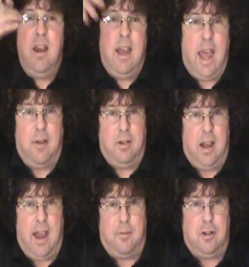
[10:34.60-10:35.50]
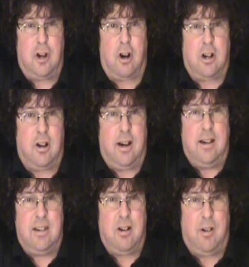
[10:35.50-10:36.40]
have a darker
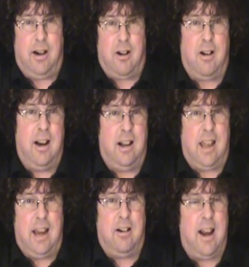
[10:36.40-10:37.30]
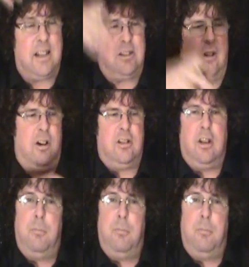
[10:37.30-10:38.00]
interior and a lighter exterior, so you